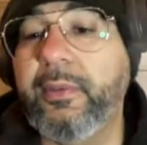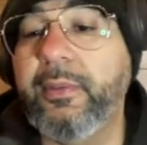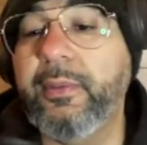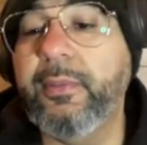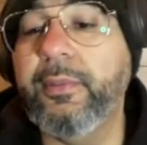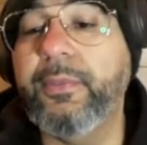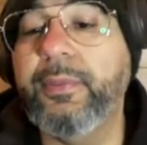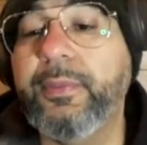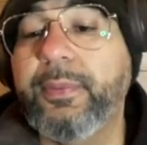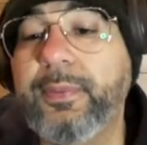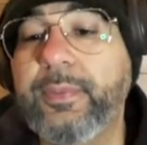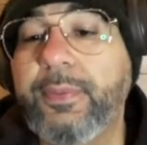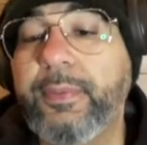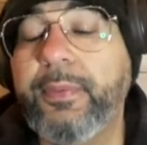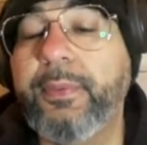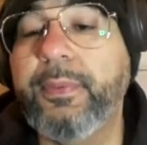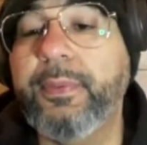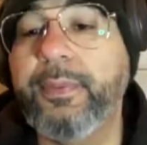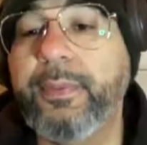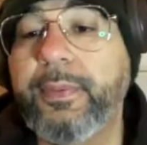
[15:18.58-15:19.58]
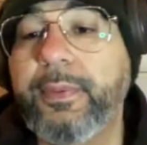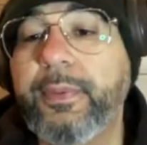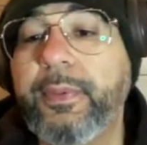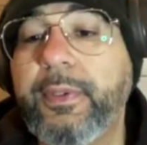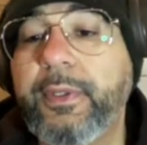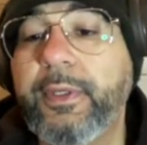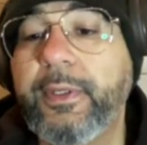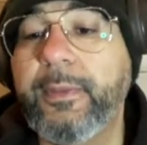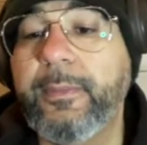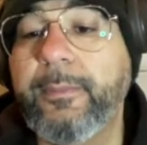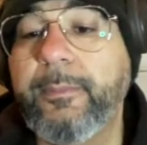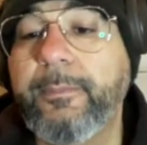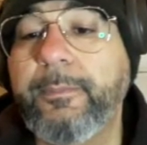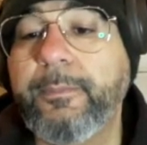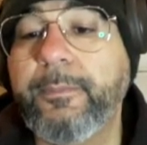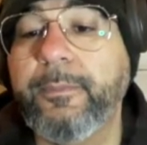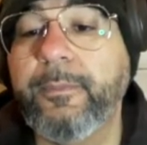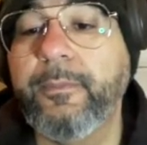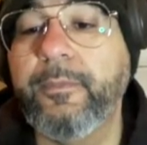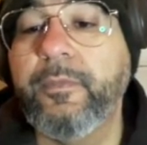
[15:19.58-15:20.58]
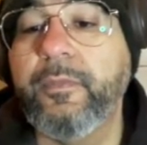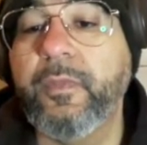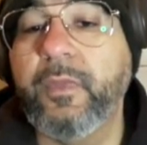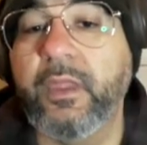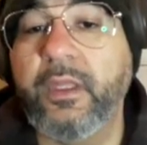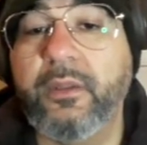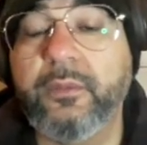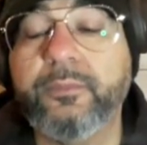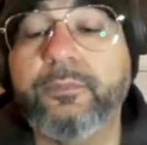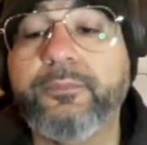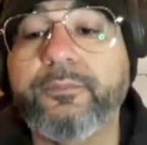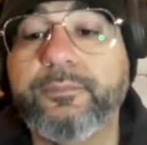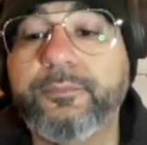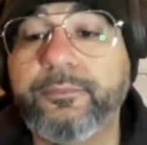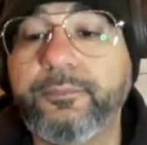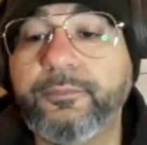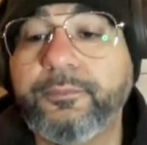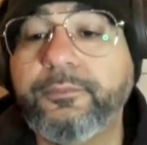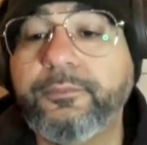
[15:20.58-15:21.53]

Search it up, look it up, buy one at